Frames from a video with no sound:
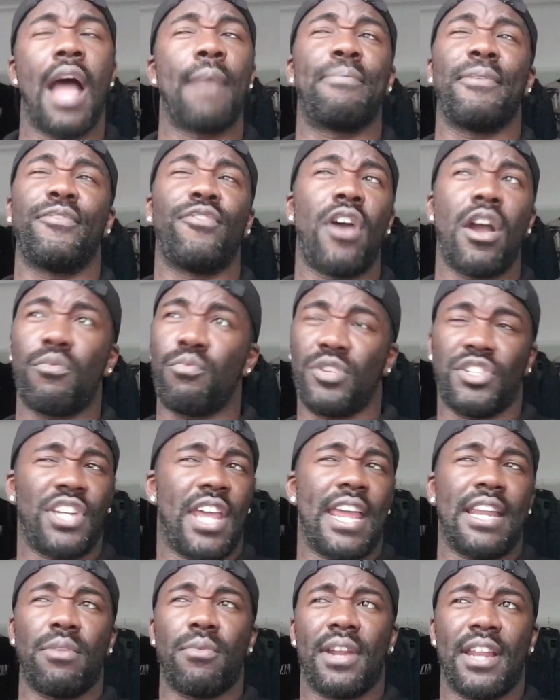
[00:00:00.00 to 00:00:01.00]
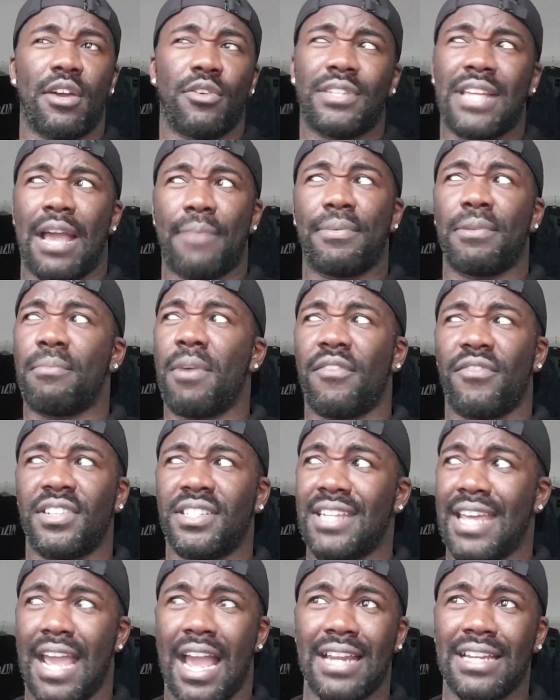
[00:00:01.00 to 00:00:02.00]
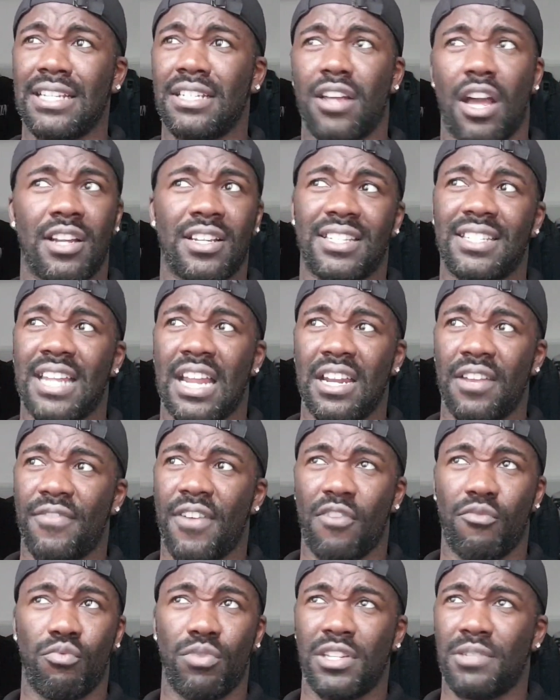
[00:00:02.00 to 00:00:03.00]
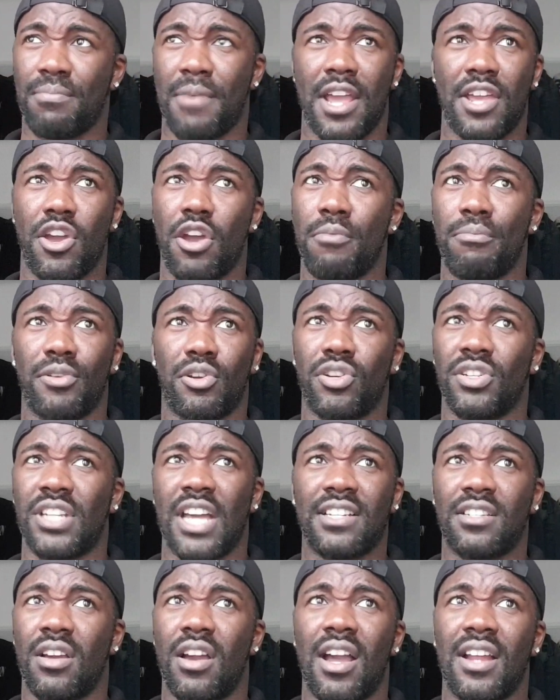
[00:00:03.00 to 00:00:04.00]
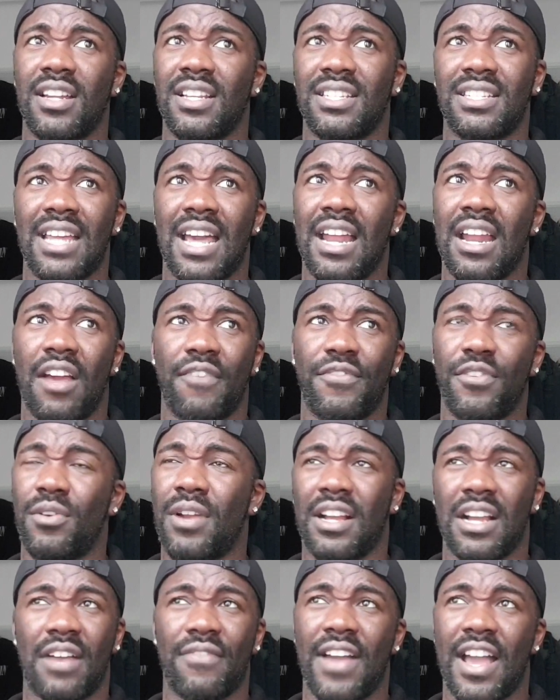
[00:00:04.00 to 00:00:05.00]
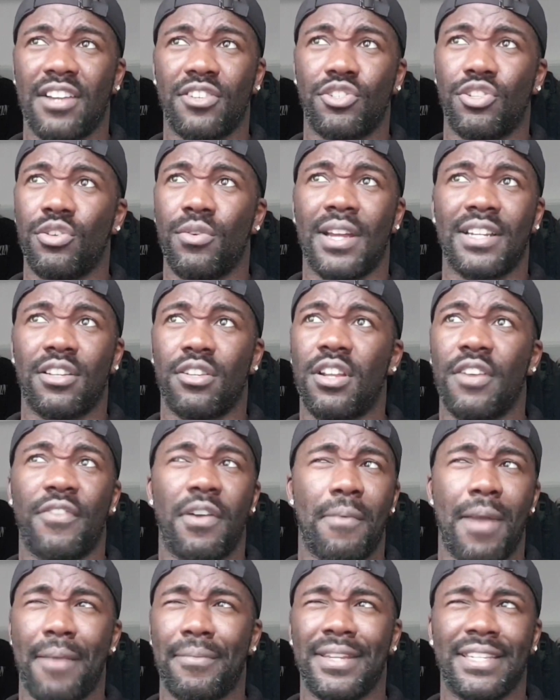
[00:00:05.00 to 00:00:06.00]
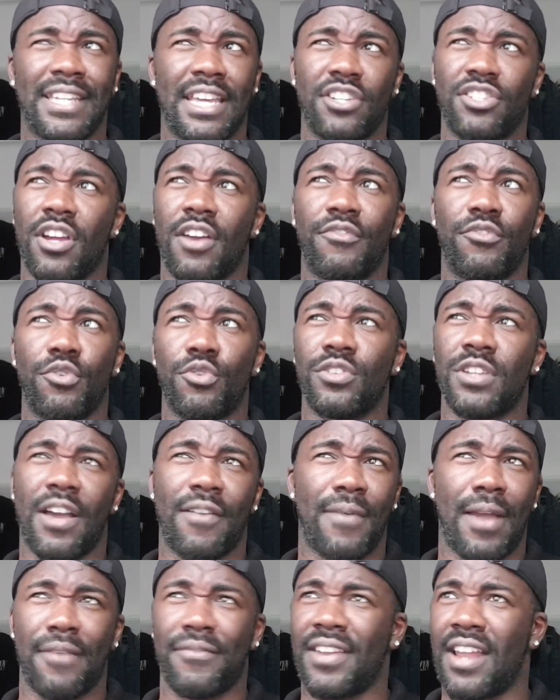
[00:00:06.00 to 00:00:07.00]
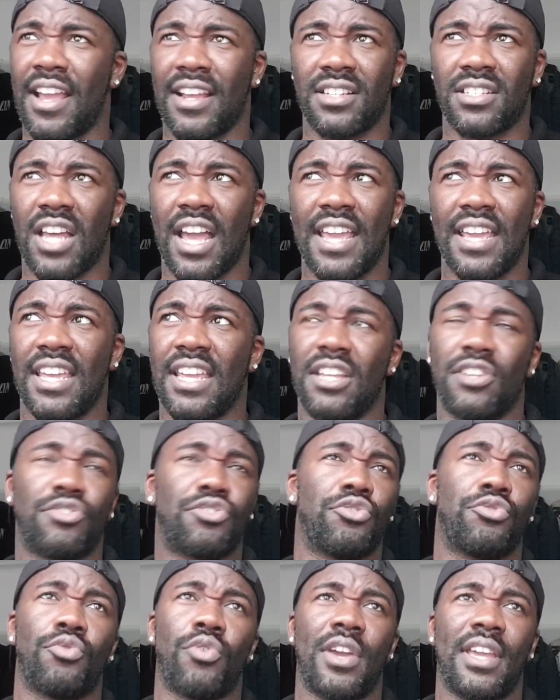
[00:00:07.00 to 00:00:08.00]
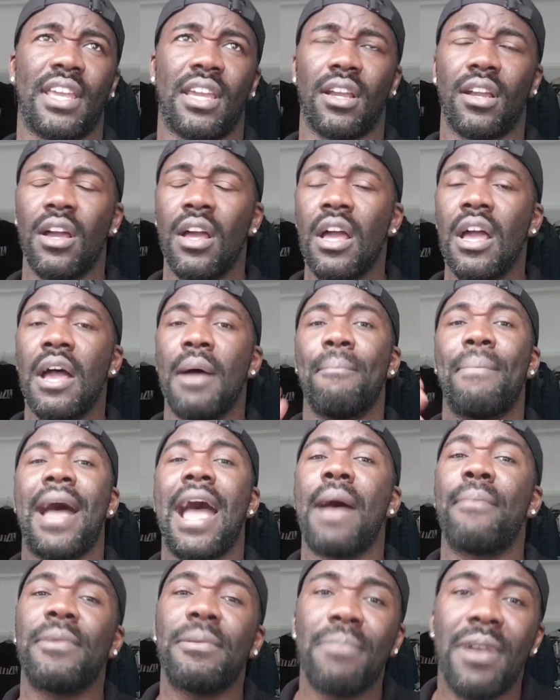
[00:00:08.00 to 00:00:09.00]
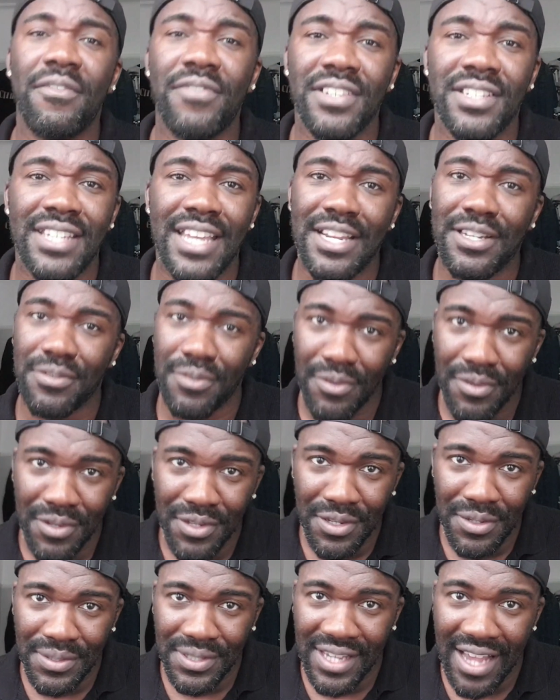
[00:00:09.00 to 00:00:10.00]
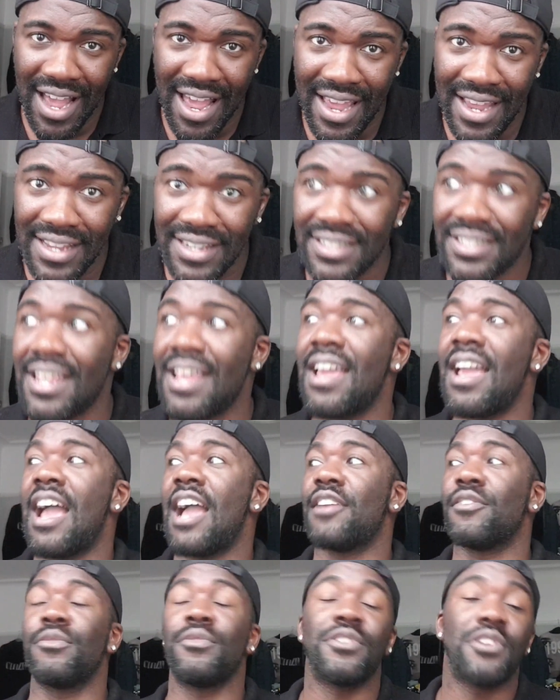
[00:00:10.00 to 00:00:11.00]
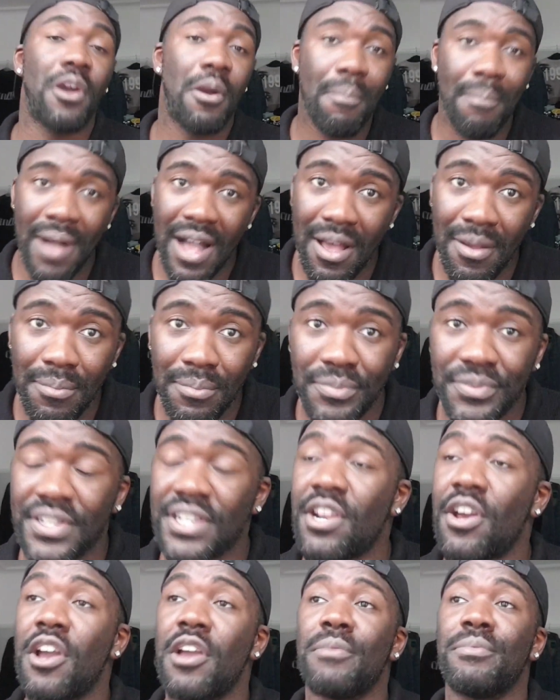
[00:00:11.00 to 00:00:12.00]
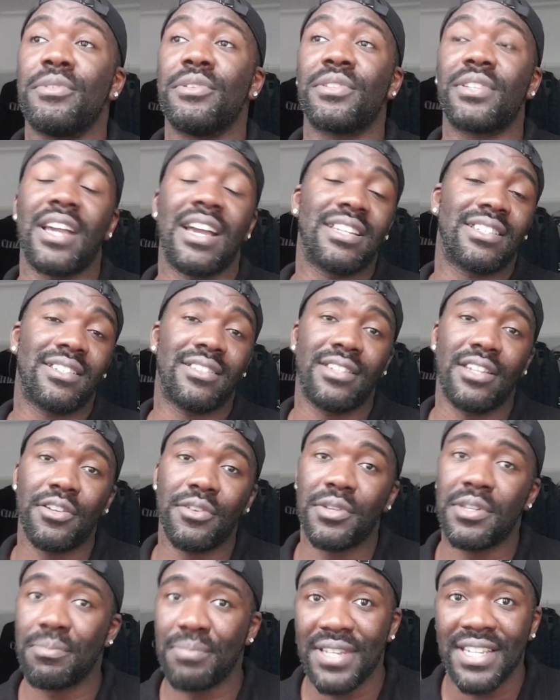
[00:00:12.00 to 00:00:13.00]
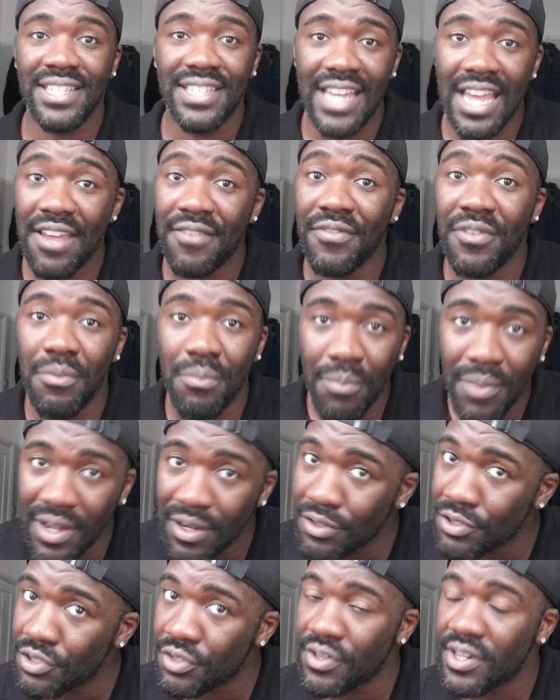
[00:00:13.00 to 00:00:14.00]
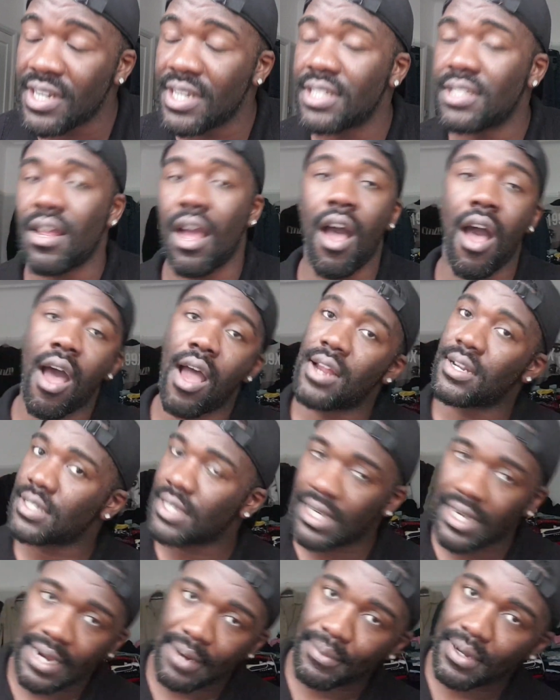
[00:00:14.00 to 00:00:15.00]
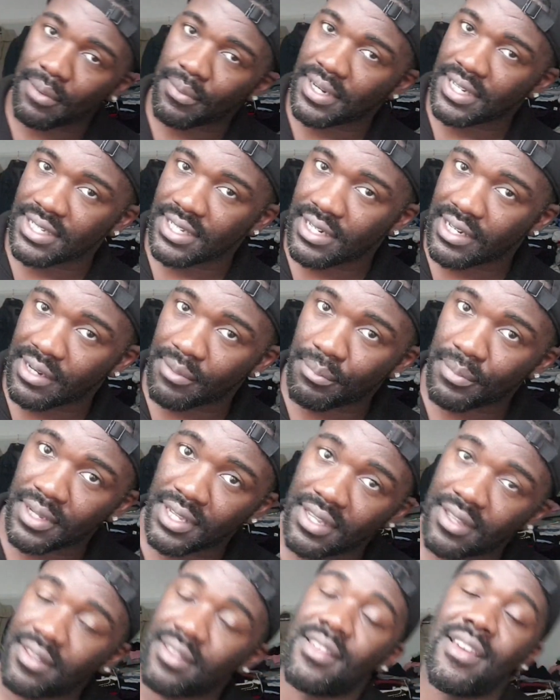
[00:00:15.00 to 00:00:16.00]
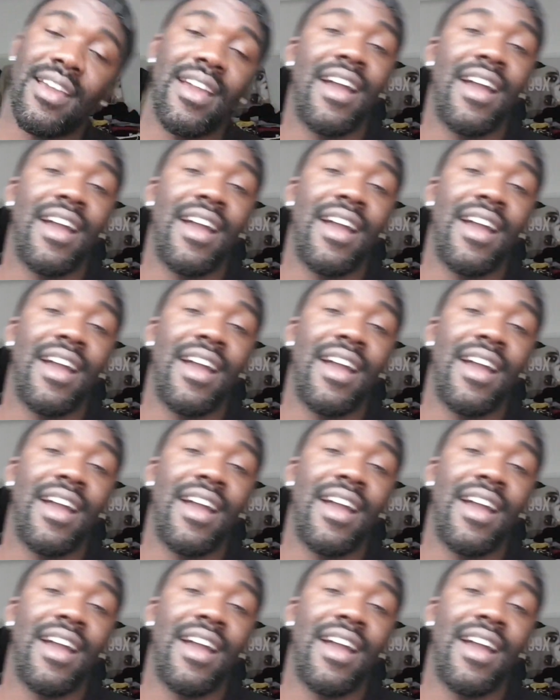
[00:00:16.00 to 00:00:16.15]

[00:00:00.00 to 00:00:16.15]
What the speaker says: Before I wish anyone else Happy Mother's Day, I need to understand if I've wished my own, because I don't understand. I feel like I've had 2. I don't know if I'm having deja vu, if I'm having anxiety. It's annoying. But Happy Mother's Day to all you guys and all your mums. And I hope you guys continue to be safe and well during this hard time that we're dealing with.